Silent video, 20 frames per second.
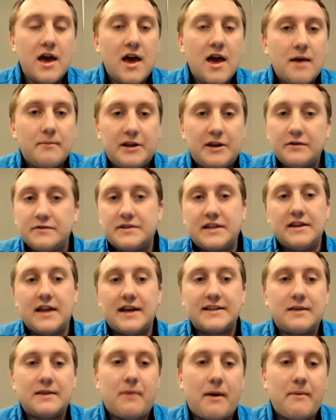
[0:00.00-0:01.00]
But Houston
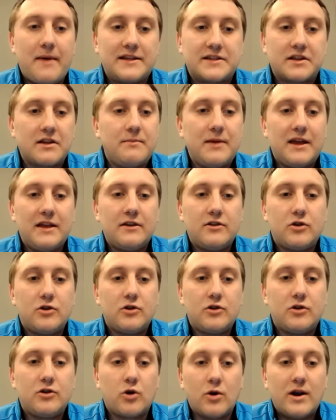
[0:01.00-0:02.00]
does it by basically being
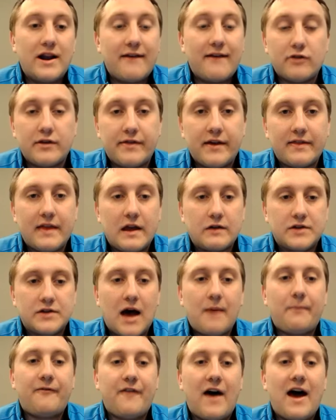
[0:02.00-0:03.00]
good at everything. They are
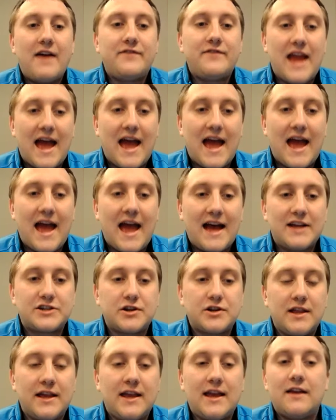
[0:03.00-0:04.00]
top five
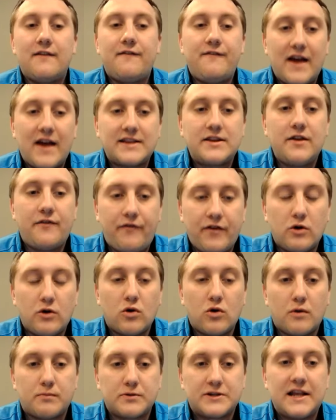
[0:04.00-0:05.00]
nationally in effective
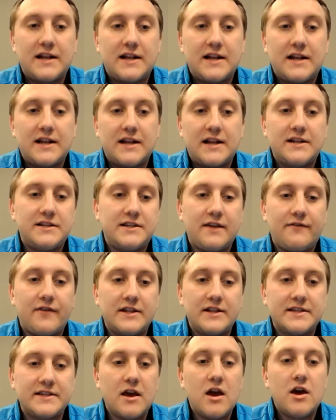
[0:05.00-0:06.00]
field goal percentage
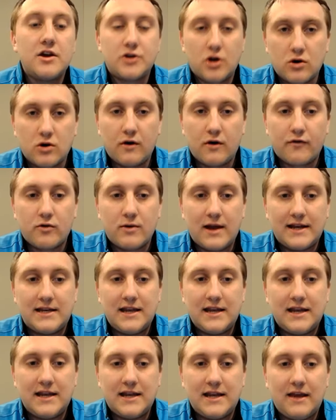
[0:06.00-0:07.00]
defense, turnover
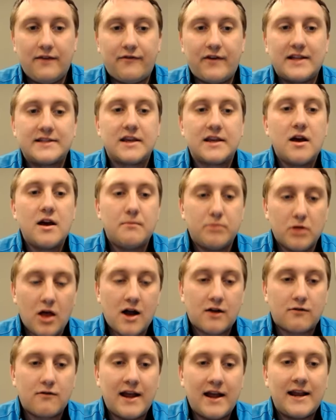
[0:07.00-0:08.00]
rate defense,
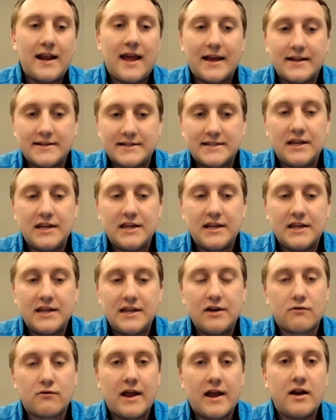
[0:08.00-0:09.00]
block rate, and steal
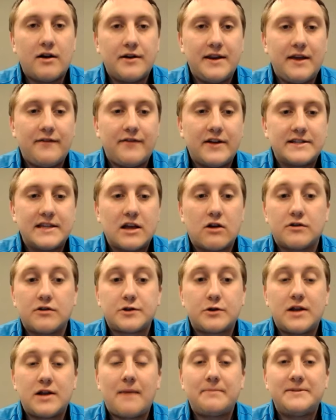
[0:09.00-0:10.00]
rate on defense. They are
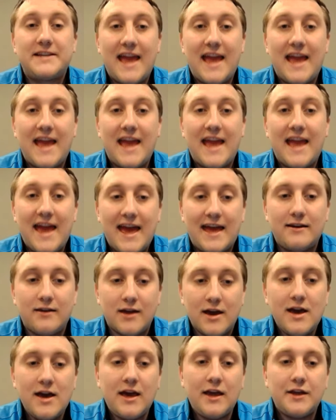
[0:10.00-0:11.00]
also top 10
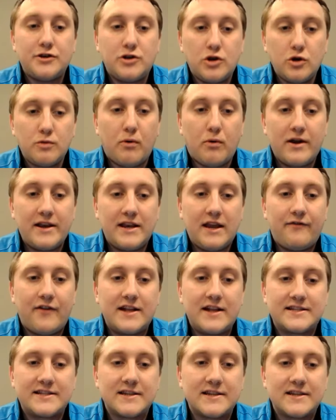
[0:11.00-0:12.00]
in two point
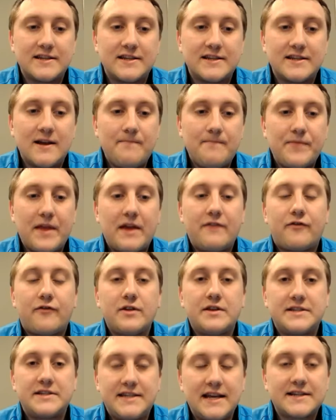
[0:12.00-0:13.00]
defense. And for the
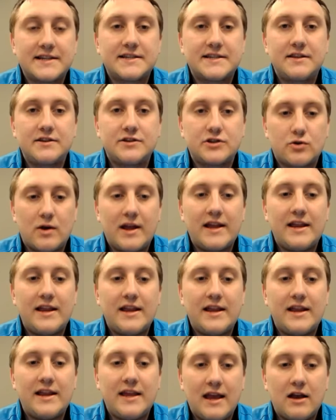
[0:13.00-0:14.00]
sixth straight
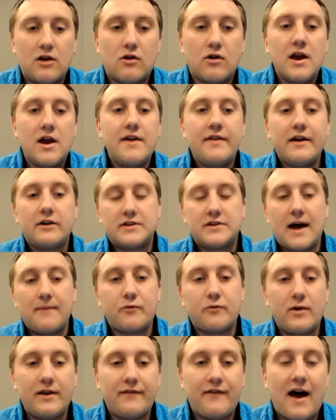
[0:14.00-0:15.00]
year, they're top
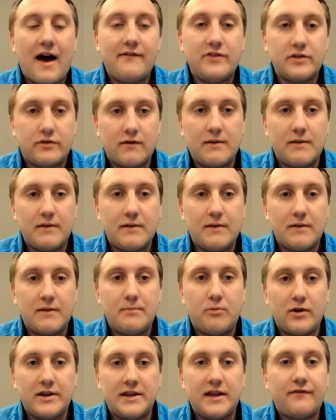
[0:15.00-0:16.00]
25 in three
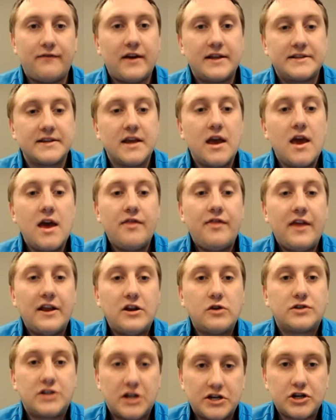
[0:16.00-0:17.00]
point defense. They
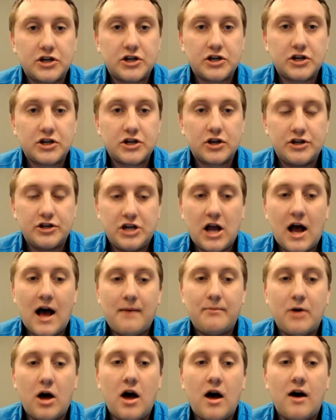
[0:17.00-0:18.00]
do such a good
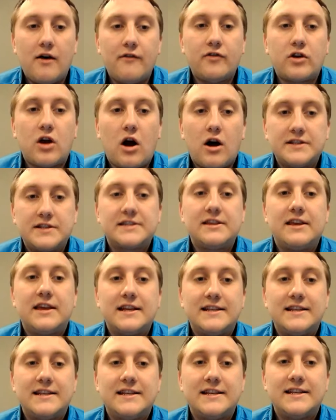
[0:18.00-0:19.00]
job of constantly
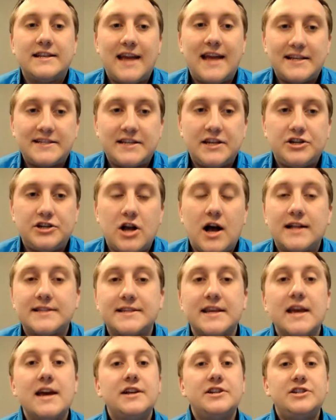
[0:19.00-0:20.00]
contesting shots,
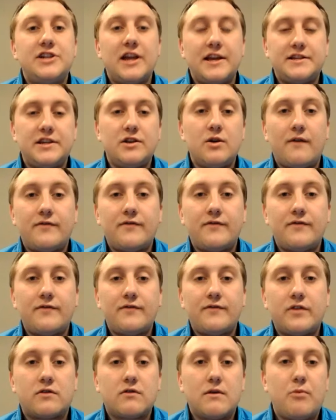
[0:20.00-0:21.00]
chasing off the
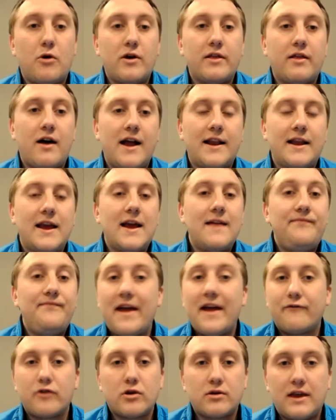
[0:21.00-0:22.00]
three point line,
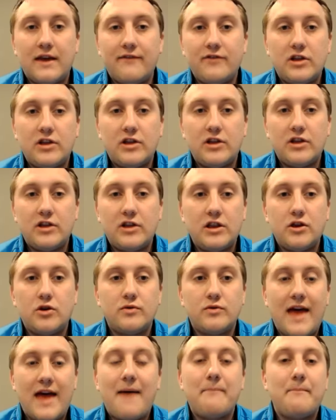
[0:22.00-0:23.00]
never giving you
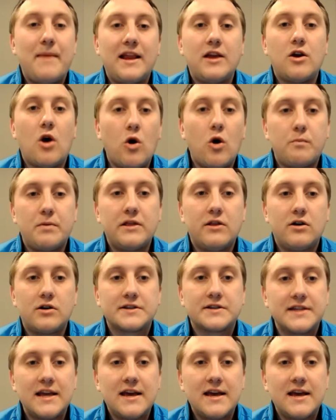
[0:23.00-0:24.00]
that many open
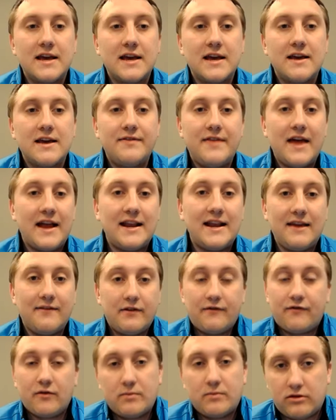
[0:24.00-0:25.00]
looks that even
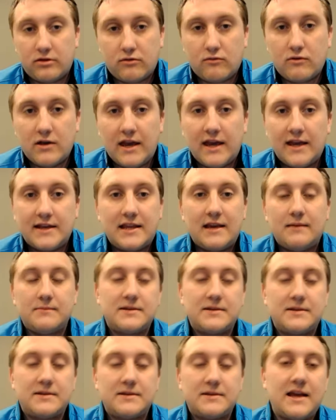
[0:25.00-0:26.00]
from three,
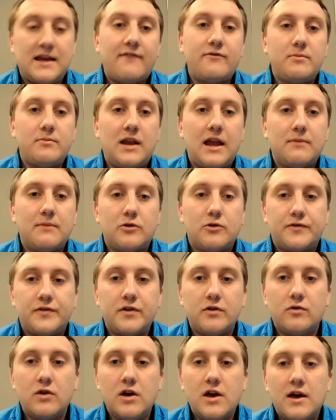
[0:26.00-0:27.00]
teams haven't been able
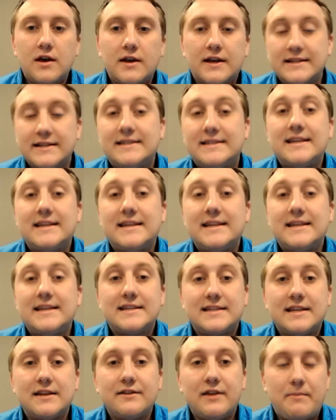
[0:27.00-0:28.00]
to
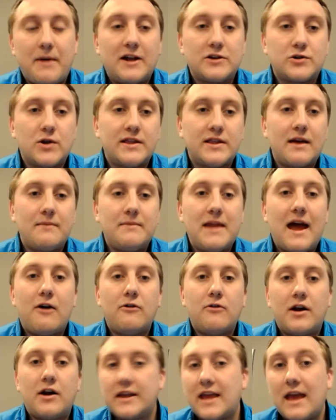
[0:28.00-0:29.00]
consistently penetrate them.
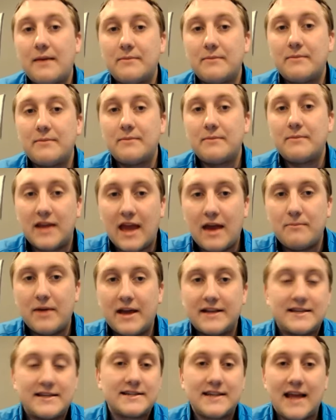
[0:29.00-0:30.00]
Now, on a game to game
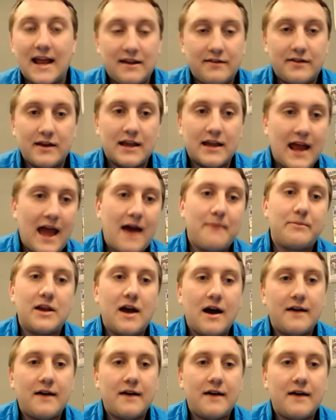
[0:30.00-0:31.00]
basis, anything can
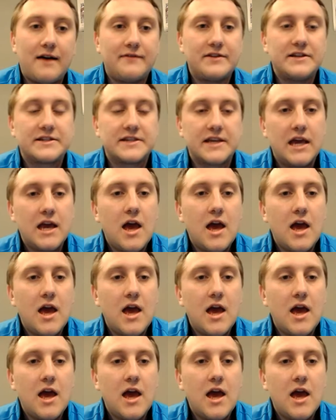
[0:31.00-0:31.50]
happen, obviously.